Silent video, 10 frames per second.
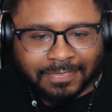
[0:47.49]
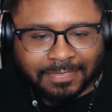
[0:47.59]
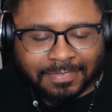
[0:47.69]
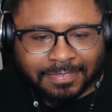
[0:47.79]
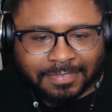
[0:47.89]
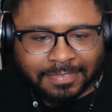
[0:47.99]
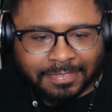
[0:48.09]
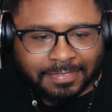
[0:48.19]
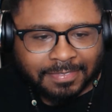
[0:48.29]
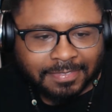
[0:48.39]
wide
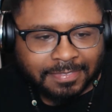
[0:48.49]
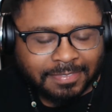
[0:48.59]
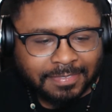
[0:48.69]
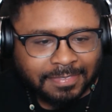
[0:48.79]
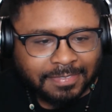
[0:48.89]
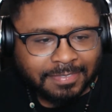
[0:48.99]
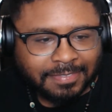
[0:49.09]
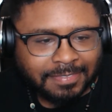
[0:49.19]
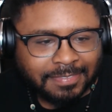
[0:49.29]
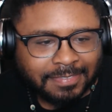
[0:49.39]
to
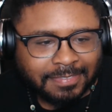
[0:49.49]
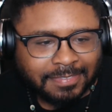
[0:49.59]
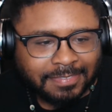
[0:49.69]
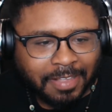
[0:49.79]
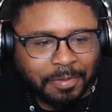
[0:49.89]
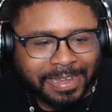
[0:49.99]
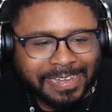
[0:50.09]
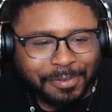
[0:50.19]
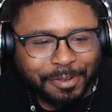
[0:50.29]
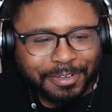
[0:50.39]
Lomu.
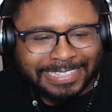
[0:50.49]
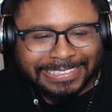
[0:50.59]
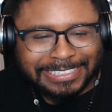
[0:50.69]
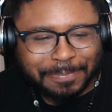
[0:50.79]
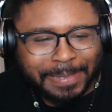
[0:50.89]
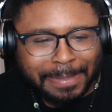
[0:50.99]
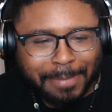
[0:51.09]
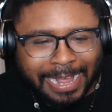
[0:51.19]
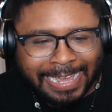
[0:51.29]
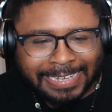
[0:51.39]
Okay, well, look at this speed, boy.